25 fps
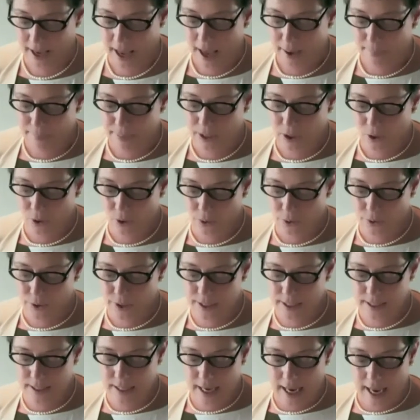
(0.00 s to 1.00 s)

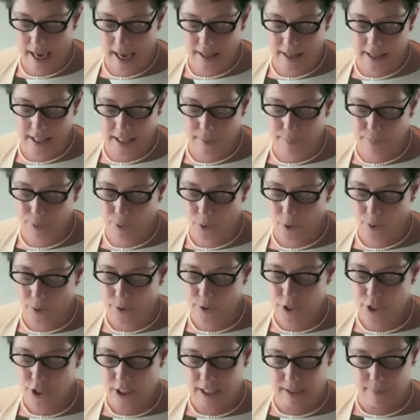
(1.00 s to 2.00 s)
because the
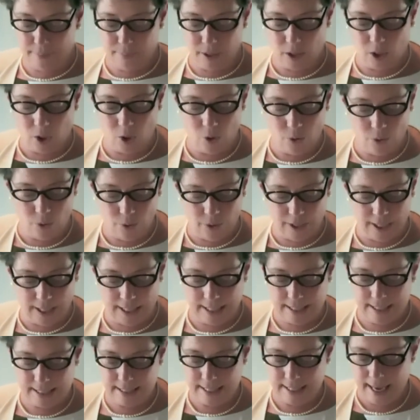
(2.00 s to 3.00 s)
approach in McCloy
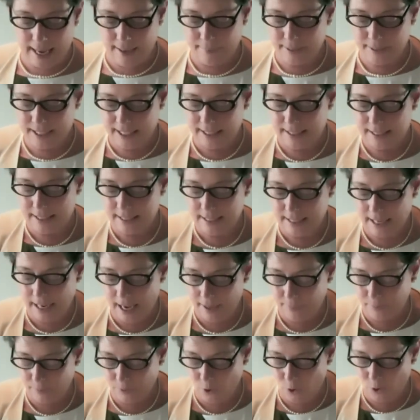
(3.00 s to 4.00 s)
stands in
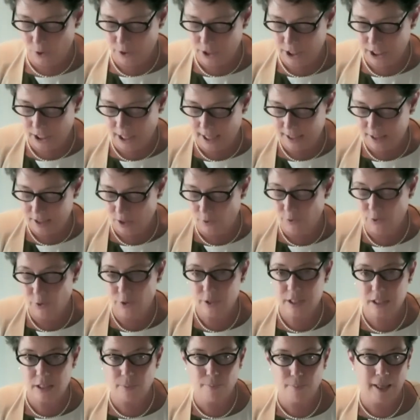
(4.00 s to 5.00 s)
stark contrast to
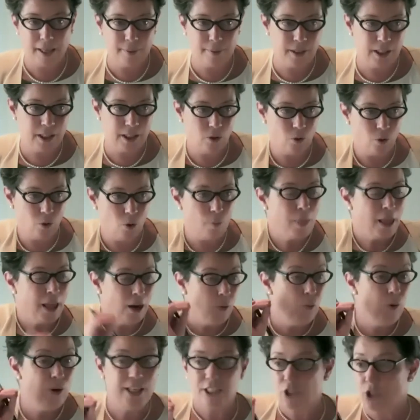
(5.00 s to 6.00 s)
First Amendment law,
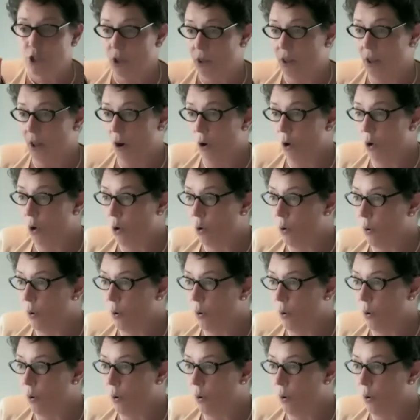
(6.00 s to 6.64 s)
which, though